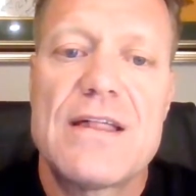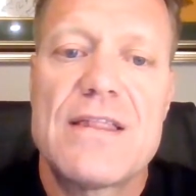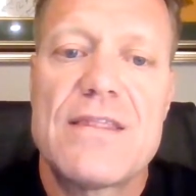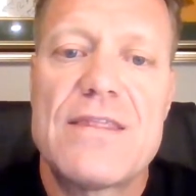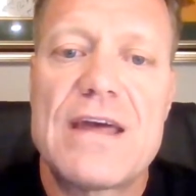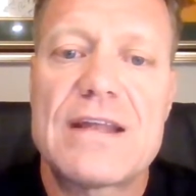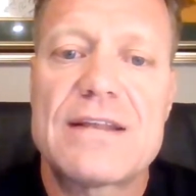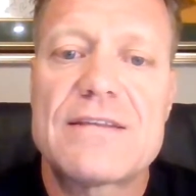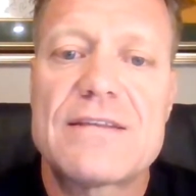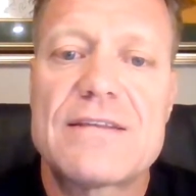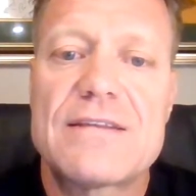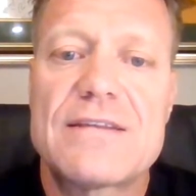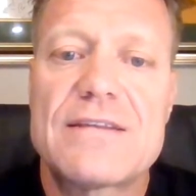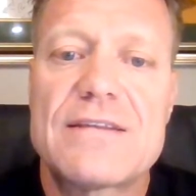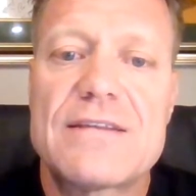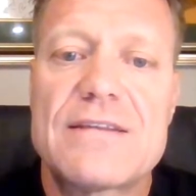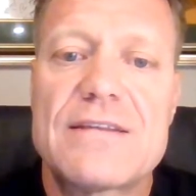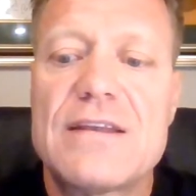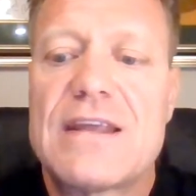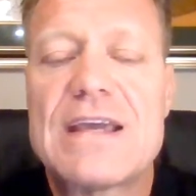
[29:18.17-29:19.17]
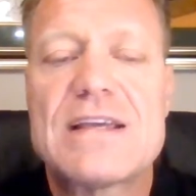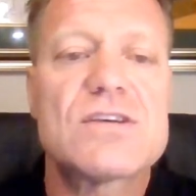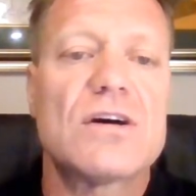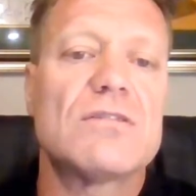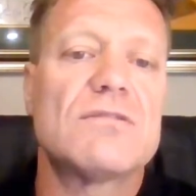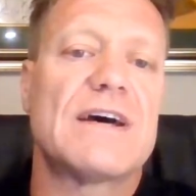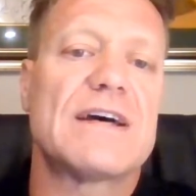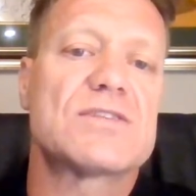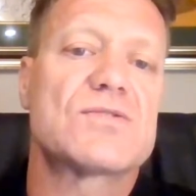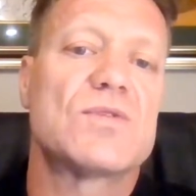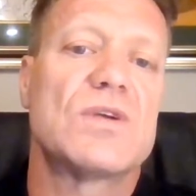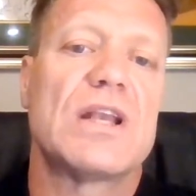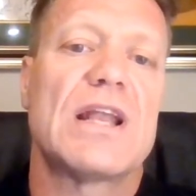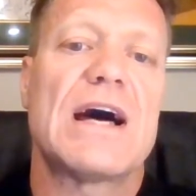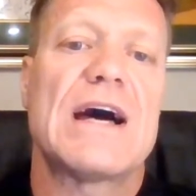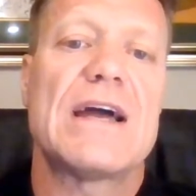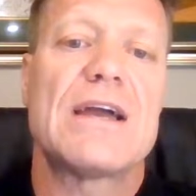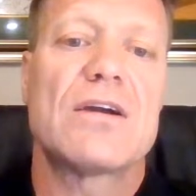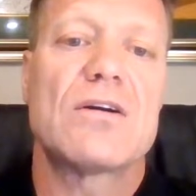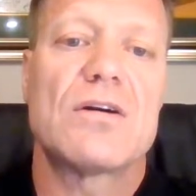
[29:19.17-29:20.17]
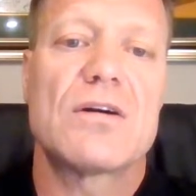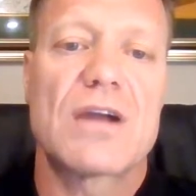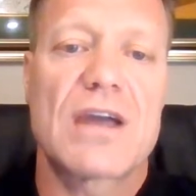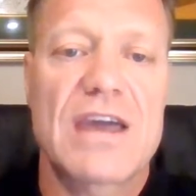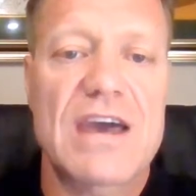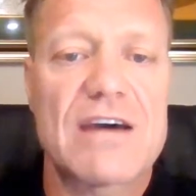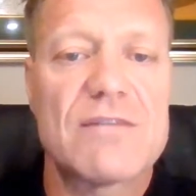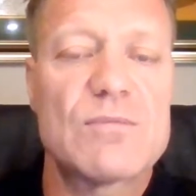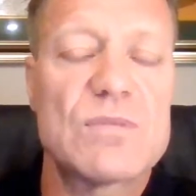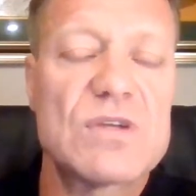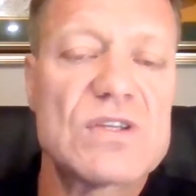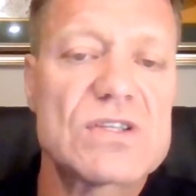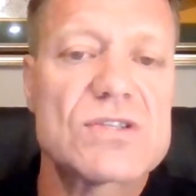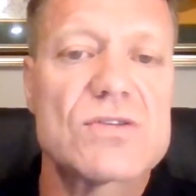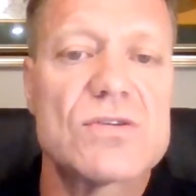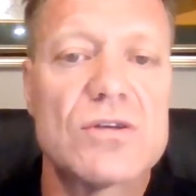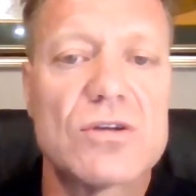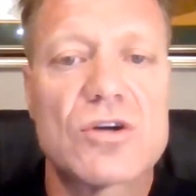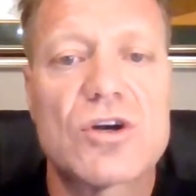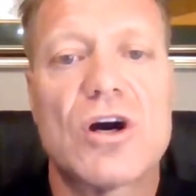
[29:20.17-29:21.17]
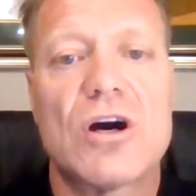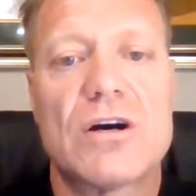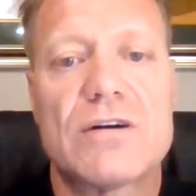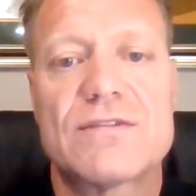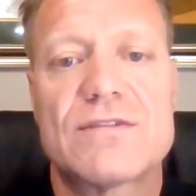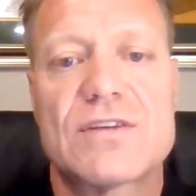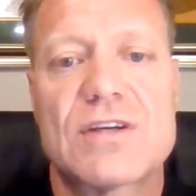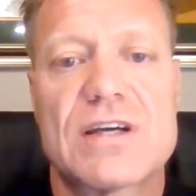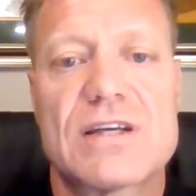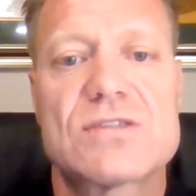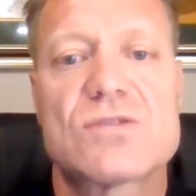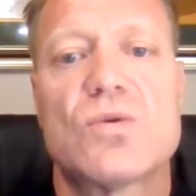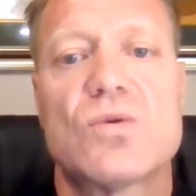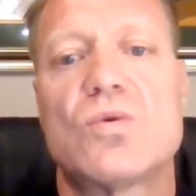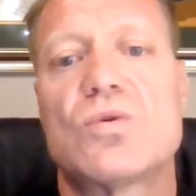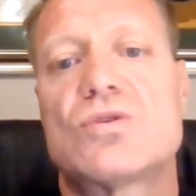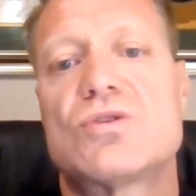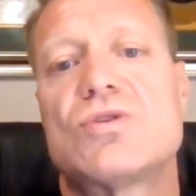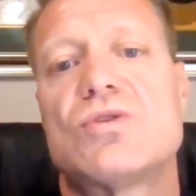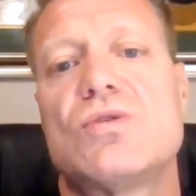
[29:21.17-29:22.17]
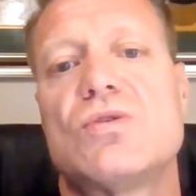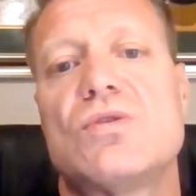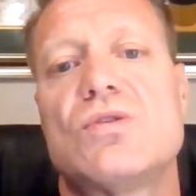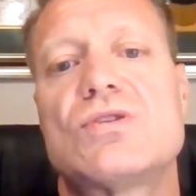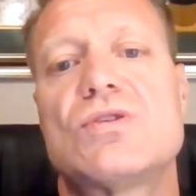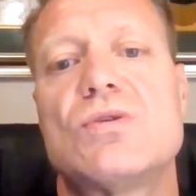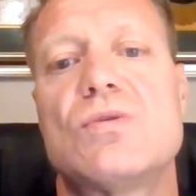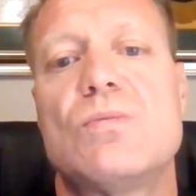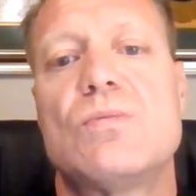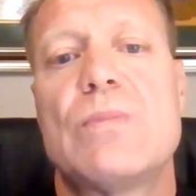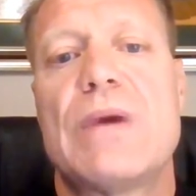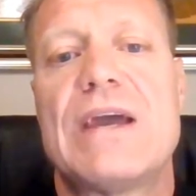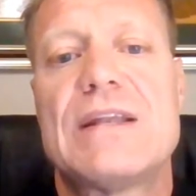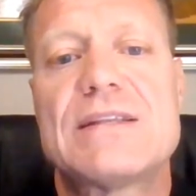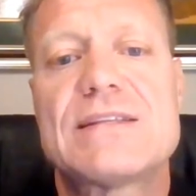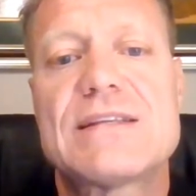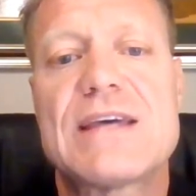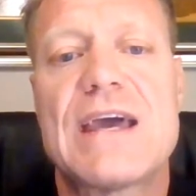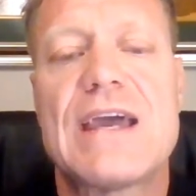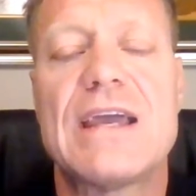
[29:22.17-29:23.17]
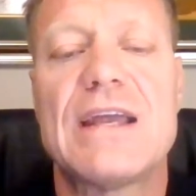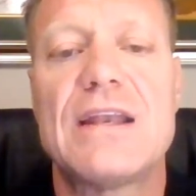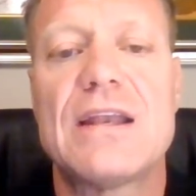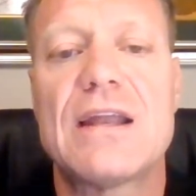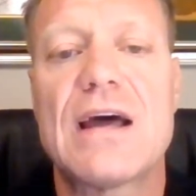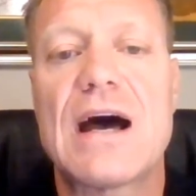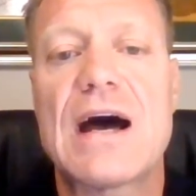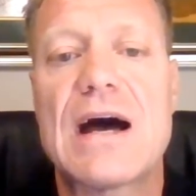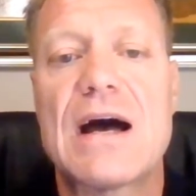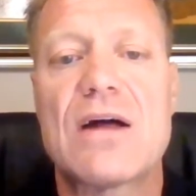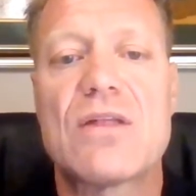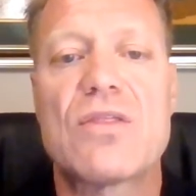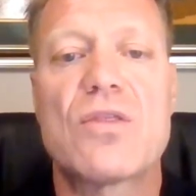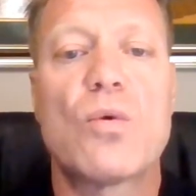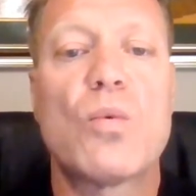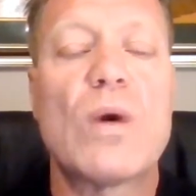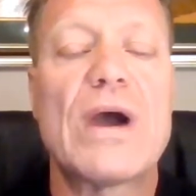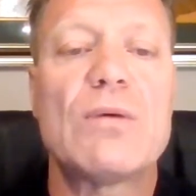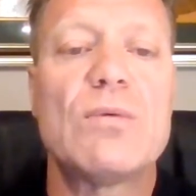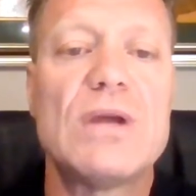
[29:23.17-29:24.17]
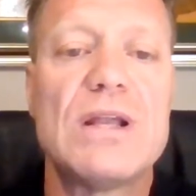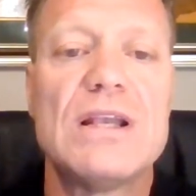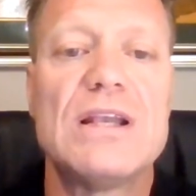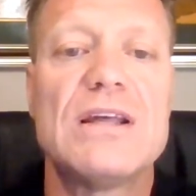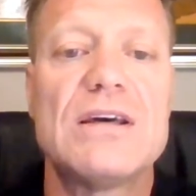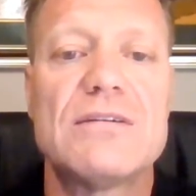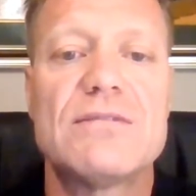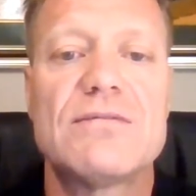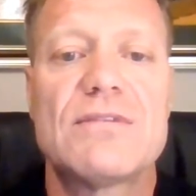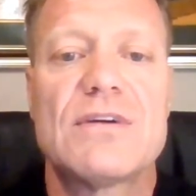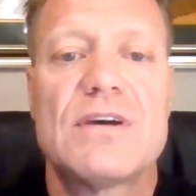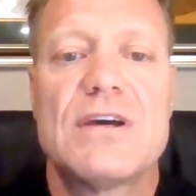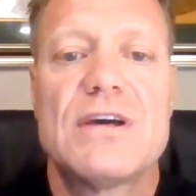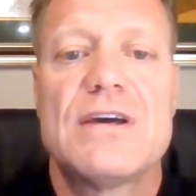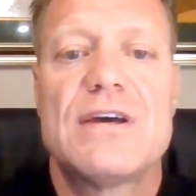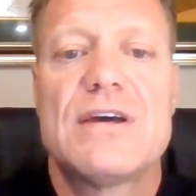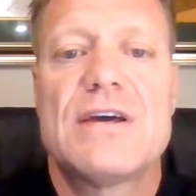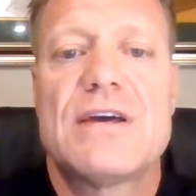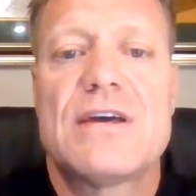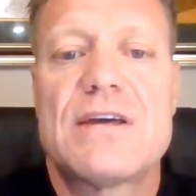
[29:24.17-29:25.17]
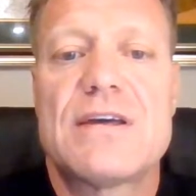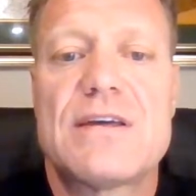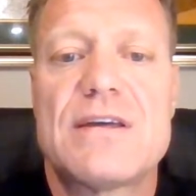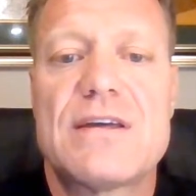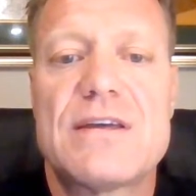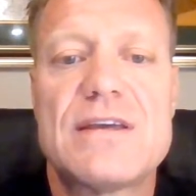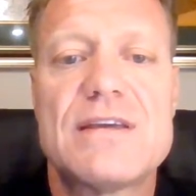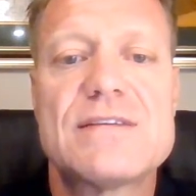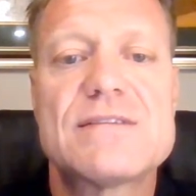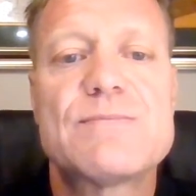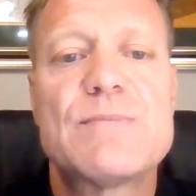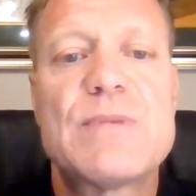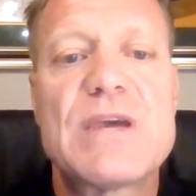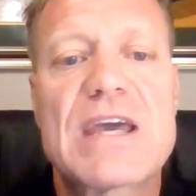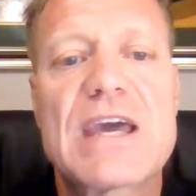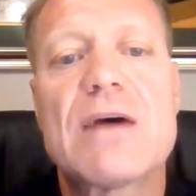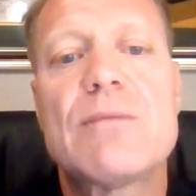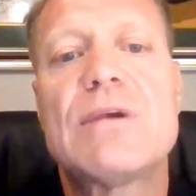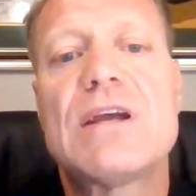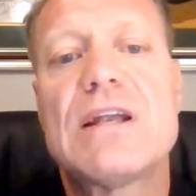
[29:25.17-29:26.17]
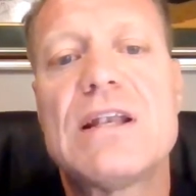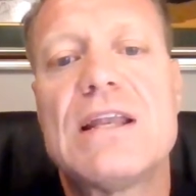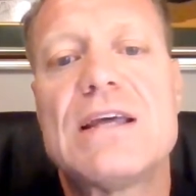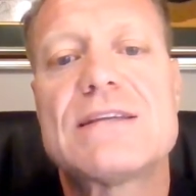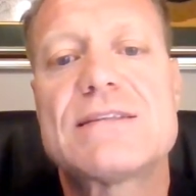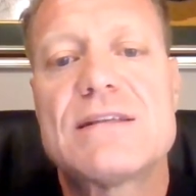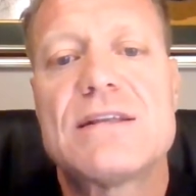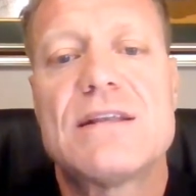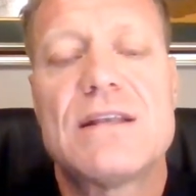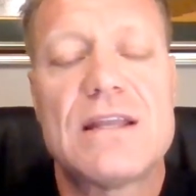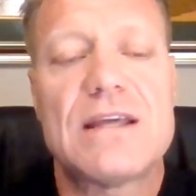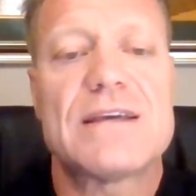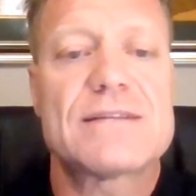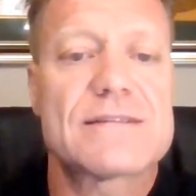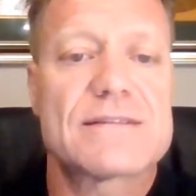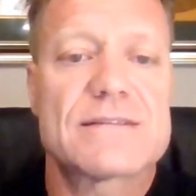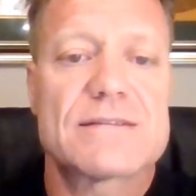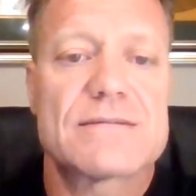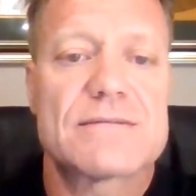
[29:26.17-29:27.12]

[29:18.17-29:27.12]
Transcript: that the days of us relying on governments to look after us or to maintain the way we live is becoming less and less.